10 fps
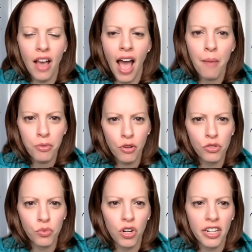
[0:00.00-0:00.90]

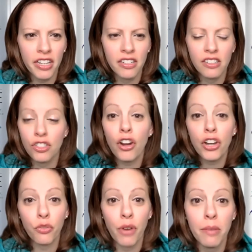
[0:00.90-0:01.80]
APCO's work in
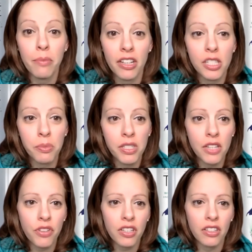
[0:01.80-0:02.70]
Saudi Arabia
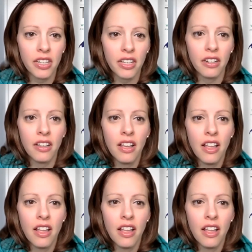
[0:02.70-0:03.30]
specifically, and